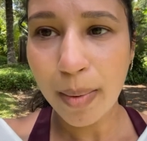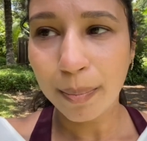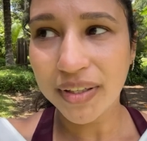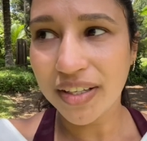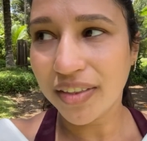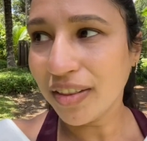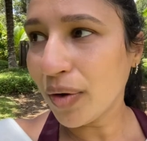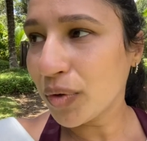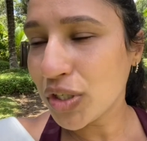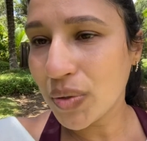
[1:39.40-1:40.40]
but the thing that
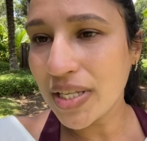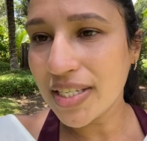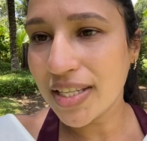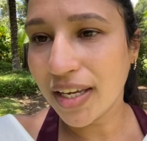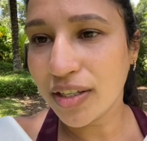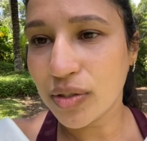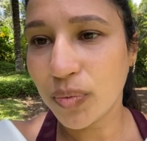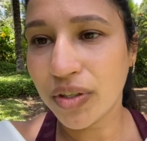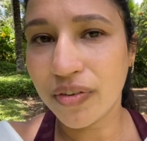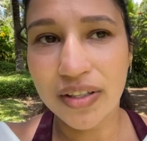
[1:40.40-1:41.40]
we're doing today is
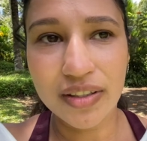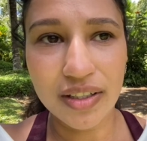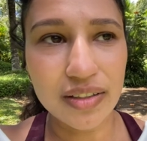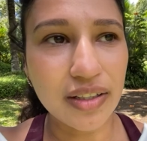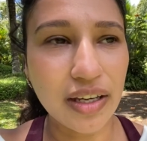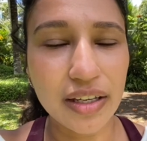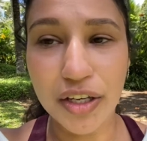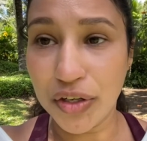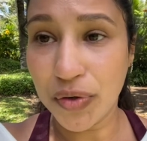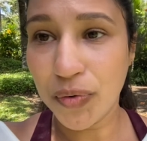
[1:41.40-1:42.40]
we rented a
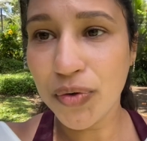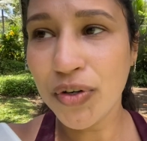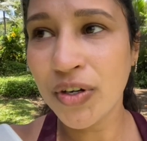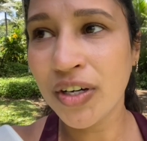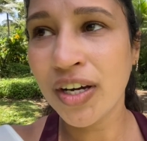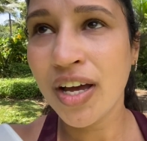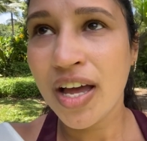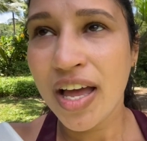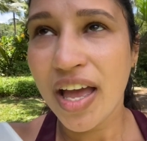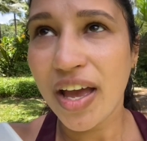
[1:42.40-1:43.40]
canoe
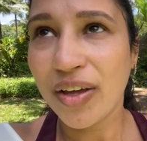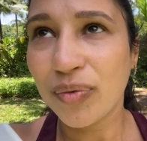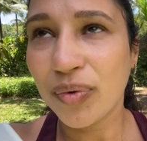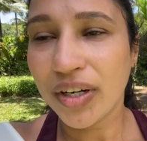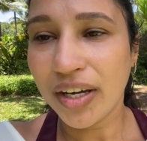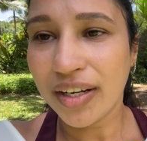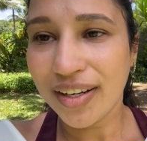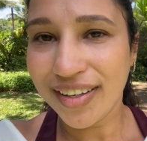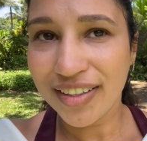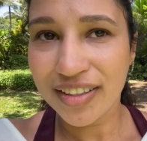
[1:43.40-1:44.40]
and we're
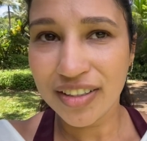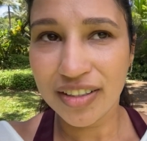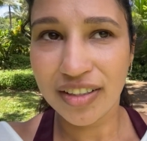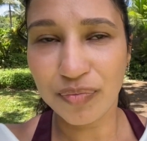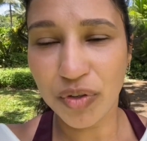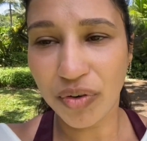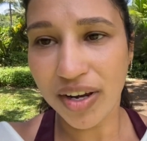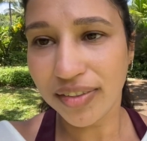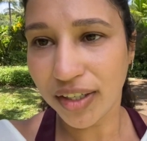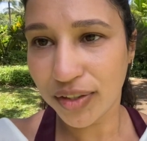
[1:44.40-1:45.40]
gonna
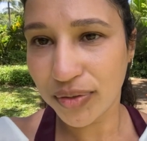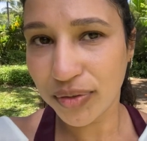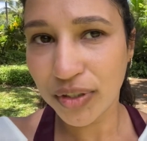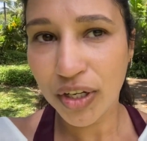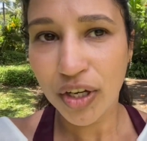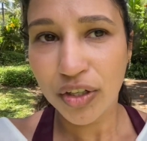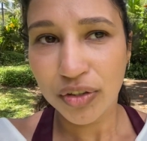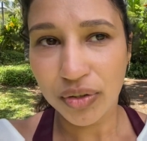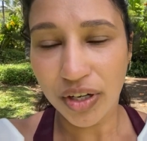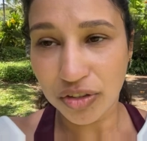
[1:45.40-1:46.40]
ride the canoe
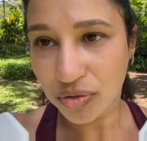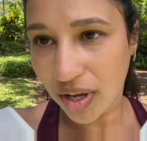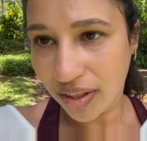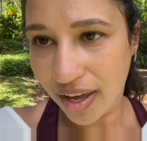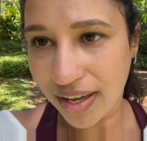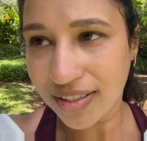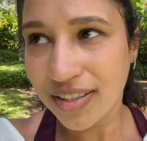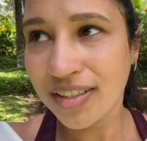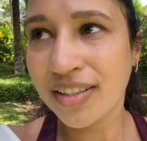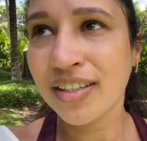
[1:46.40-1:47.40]
to a trailhead
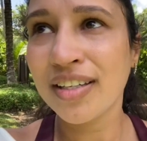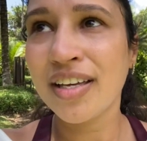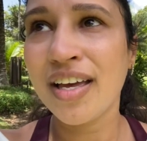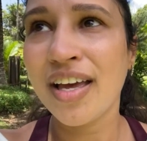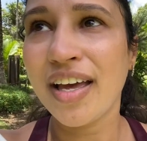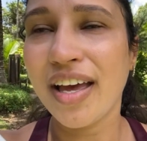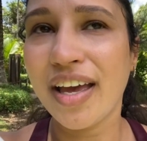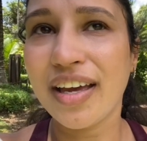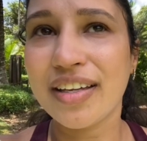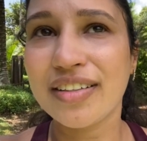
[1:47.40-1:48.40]

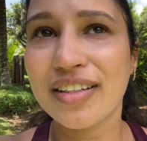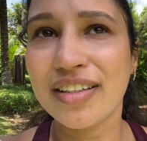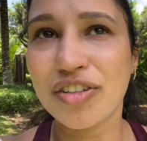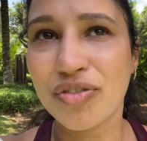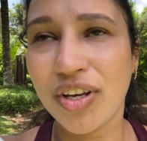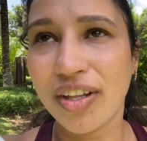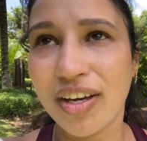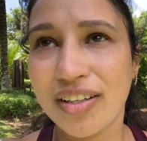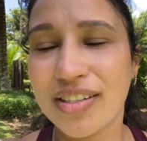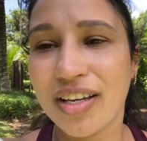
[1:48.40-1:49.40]
and the
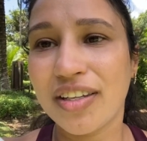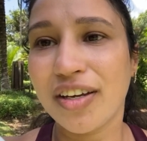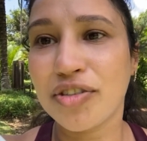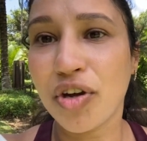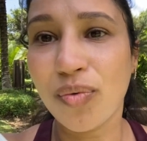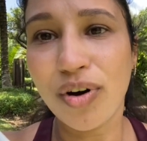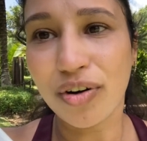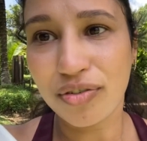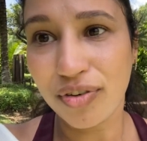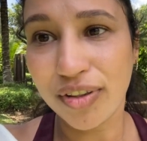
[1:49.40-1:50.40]
trailhead is gonna take us to a
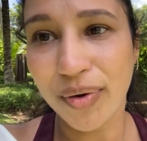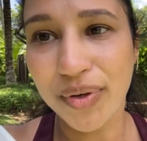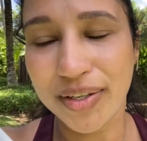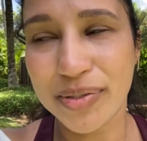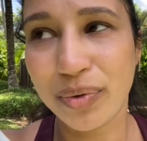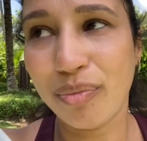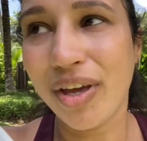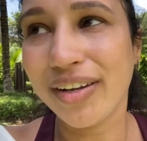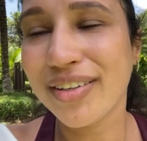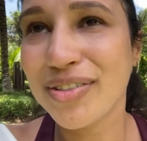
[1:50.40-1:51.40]
waterfall that we can swim
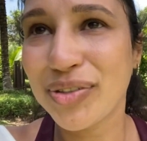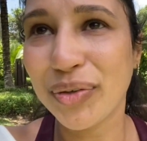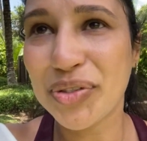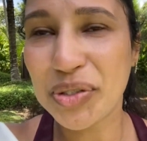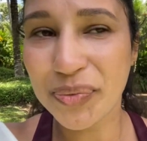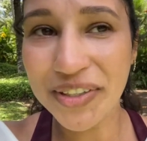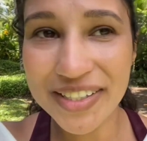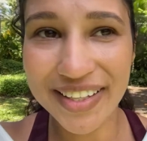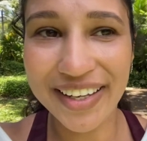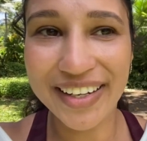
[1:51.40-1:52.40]
in so it's super
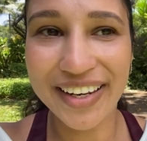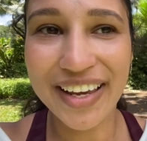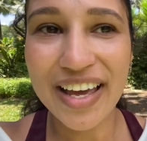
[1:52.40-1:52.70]
exciting